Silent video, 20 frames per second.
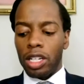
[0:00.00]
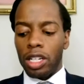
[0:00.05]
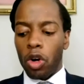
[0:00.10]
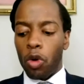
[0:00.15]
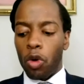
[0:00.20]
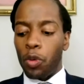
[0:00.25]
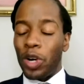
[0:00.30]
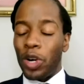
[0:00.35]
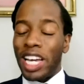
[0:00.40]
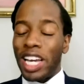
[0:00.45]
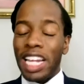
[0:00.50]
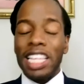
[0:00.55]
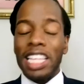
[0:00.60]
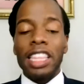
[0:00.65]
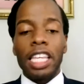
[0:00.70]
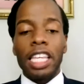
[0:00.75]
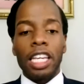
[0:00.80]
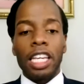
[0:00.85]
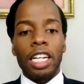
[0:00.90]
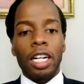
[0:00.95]
or will
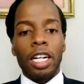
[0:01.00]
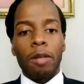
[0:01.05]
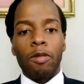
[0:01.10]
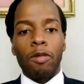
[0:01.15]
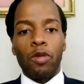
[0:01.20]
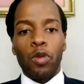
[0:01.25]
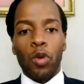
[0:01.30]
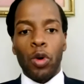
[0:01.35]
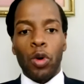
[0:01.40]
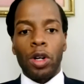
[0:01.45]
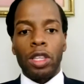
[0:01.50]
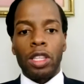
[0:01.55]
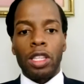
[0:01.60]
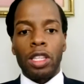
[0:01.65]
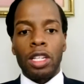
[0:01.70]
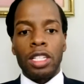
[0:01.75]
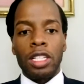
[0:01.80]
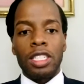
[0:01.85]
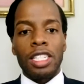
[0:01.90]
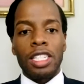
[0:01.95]
anything come forth
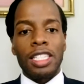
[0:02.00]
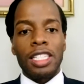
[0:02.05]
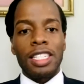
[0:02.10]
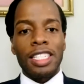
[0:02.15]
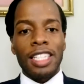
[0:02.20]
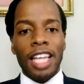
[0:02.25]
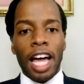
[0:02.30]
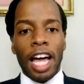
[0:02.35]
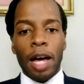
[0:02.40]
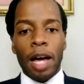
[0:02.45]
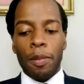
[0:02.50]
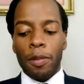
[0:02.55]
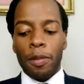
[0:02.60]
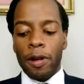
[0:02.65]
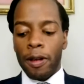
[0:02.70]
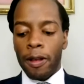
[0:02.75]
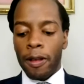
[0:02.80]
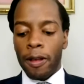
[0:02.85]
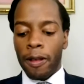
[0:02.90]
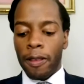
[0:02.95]
to stop
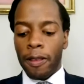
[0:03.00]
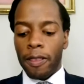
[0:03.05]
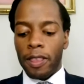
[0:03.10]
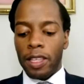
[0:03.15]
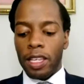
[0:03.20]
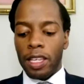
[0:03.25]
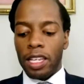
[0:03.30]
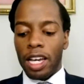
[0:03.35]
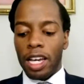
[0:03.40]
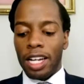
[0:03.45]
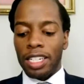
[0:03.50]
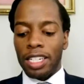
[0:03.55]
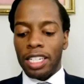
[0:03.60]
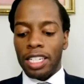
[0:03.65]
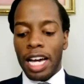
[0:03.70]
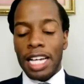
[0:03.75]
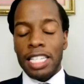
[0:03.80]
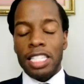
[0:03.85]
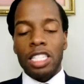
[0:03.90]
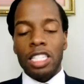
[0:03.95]
the
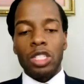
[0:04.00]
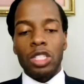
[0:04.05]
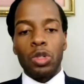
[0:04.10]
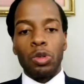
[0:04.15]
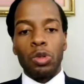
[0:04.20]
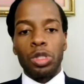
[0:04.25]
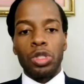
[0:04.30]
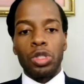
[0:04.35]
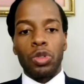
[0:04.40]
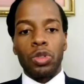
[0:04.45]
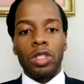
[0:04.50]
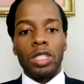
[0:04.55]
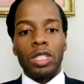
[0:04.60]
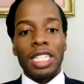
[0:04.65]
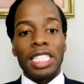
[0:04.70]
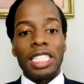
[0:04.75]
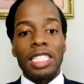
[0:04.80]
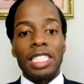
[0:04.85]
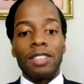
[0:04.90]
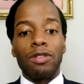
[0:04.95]
unconstitutional
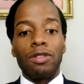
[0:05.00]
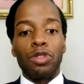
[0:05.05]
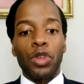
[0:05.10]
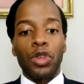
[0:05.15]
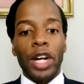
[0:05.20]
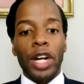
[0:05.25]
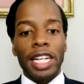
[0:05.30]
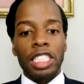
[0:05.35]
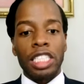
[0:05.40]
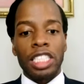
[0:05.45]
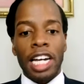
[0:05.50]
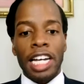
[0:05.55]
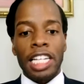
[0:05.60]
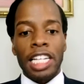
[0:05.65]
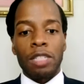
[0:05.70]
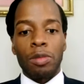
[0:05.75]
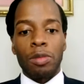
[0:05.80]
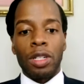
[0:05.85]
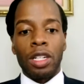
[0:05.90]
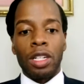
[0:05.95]

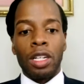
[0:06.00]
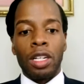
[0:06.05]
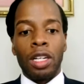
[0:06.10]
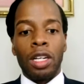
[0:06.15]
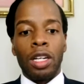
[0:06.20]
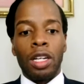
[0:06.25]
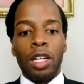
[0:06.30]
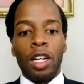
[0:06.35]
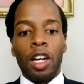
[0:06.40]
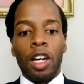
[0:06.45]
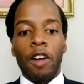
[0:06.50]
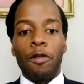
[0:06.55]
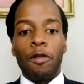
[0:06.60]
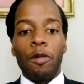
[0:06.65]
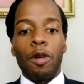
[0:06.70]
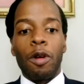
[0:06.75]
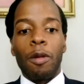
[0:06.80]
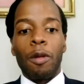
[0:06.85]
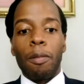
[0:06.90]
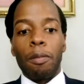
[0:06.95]
disenfranchisement of
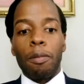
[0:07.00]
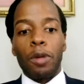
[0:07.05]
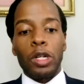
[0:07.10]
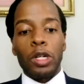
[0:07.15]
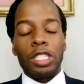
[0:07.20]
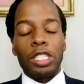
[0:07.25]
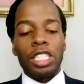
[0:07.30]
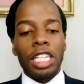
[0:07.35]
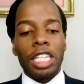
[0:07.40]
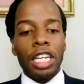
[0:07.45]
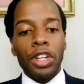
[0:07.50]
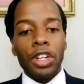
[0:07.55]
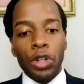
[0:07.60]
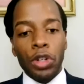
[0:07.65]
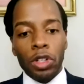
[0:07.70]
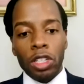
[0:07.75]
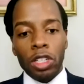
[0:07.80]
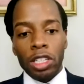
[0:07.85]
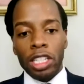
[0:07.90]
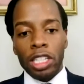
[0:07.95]

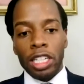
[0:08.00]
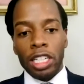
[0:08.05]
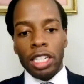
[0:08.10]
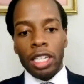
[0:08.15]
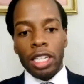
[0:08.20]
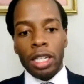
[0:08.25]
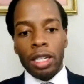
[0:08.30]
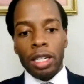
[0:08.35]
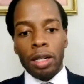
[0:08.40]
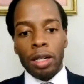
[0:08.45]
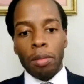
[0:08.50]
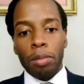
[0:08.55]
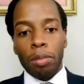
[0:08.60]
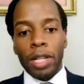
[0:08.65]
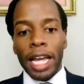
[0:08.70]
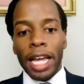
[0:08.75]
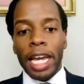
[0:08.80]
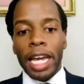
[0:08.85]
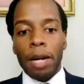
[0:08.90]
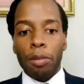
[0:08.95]
particularly
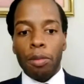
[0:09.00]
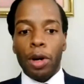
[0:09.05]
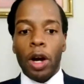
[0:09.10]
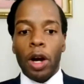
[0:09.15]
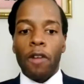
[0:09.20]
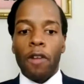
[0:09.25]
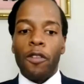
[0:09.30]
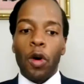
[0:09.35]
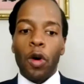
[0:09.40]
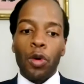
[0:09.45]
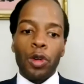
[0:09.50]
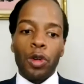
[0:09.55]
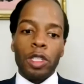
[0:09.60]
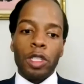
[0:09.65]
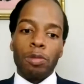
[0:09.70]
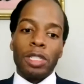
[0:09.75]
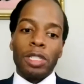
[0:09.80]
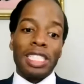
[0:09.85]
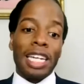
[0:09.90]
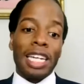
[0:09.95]
Black and brown
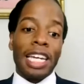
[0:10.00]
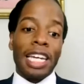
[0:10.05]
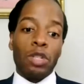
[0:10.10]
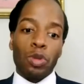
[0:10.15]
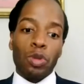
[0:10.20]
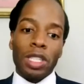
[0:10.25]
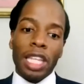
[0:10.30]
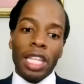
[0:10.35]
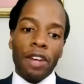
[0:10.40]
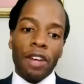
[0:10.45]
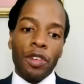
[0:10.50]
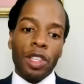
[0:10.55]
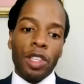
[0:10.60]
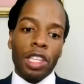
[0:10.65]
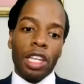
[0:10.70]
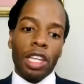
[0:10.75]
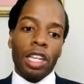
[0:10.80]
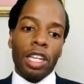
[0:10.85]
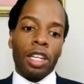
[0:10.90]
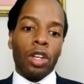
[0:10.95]
voters? But as with
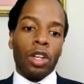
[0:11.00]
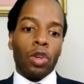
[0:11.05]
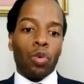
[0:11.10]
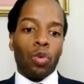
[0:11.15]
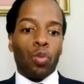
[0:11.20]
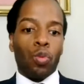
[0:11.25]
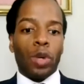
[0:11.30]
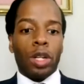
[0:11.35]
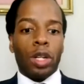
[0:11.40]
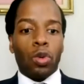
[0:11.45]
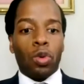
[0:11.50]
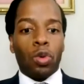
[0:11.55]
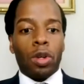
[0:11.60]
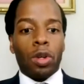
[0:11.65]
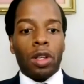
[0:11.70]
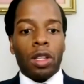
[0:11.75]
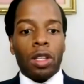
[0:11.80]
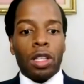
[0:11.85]
everything, when